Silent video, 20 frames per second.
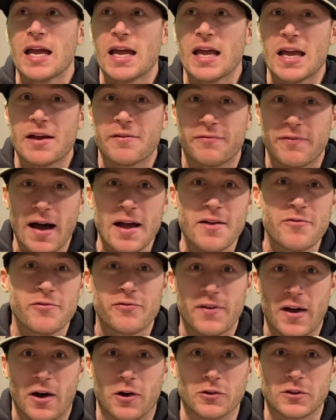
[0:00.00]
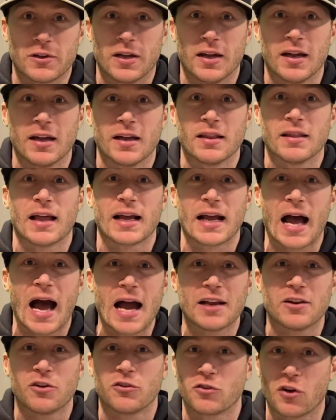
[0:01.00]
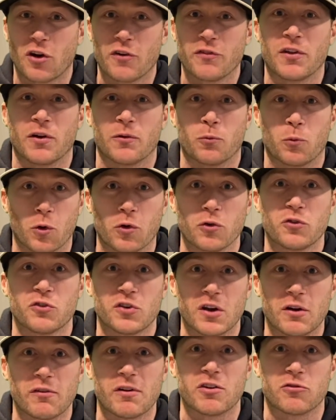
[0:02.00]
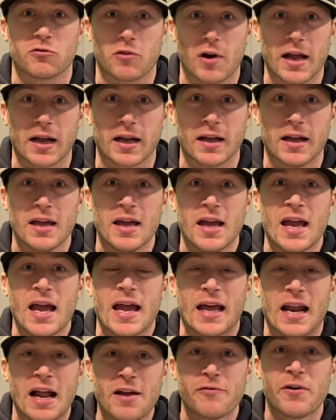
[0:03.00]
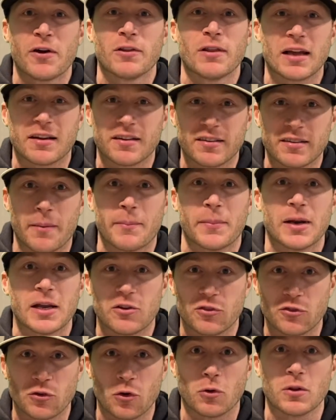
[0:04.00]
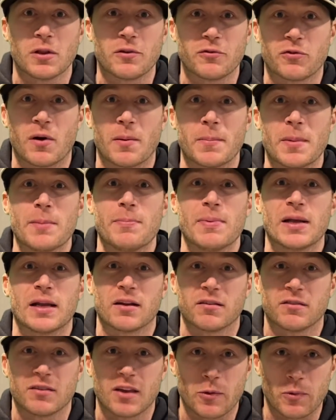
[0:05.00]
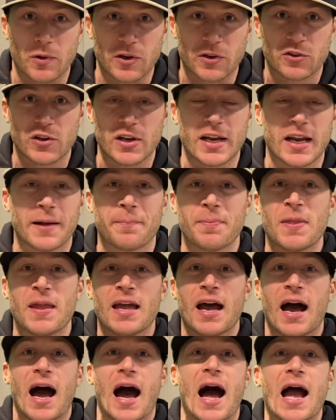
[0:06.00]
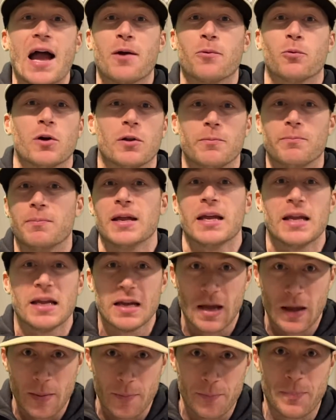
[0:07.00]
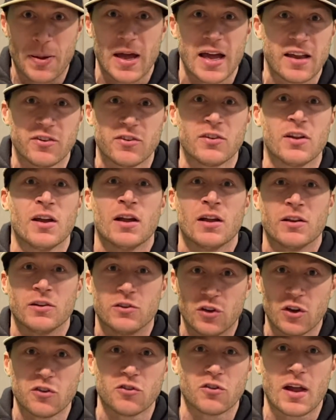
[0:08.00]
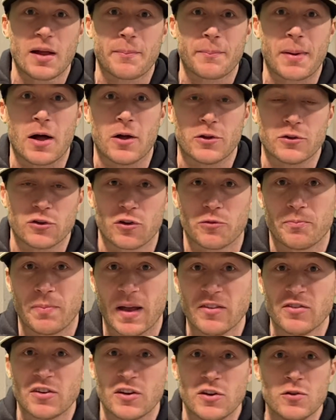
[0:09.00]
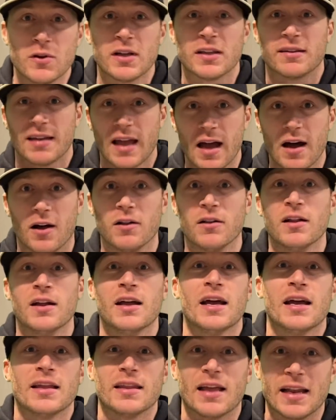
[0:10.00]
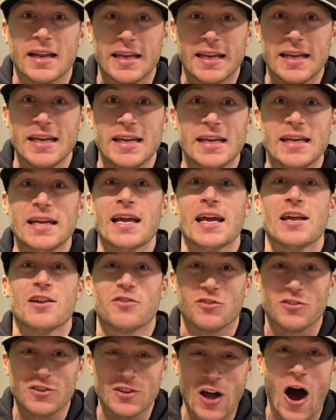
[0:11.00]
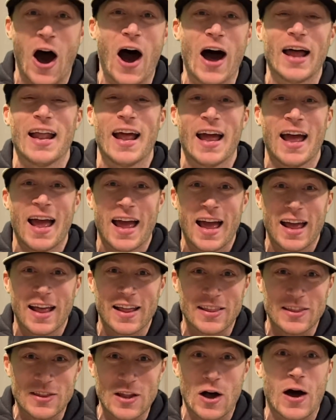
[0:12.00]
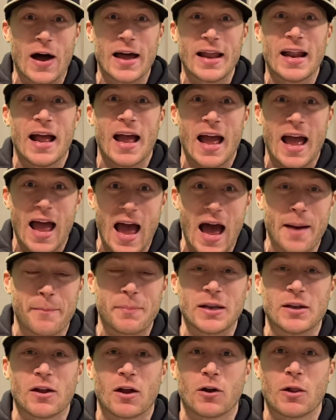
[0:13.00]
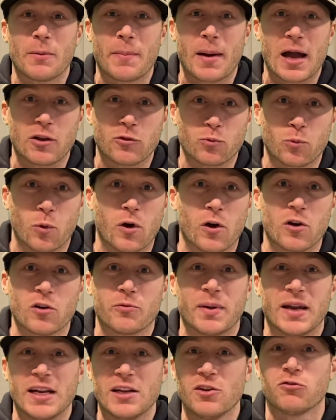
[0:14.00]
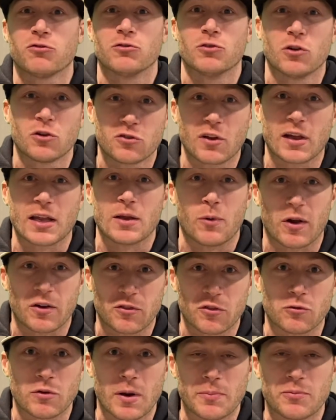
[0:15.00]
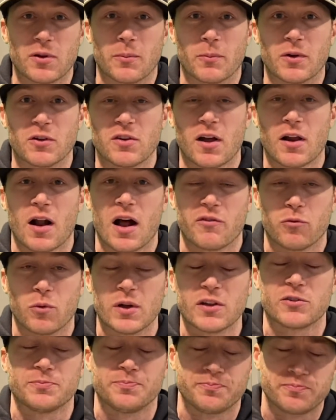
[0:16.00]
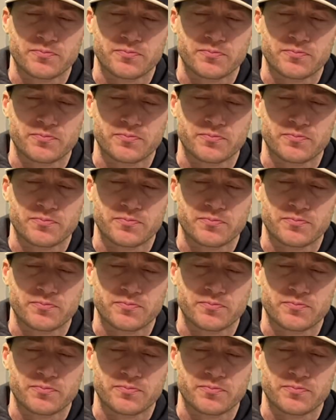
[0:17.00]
if I felt like I deserved the World Series ring, and I felt like somebody stole it from me because they were cheating, I would be pissed, just like Bellinger's pissed. And you can tell that he is not happy, not only by his words, but he just looks like he wants to rip someone's head off, which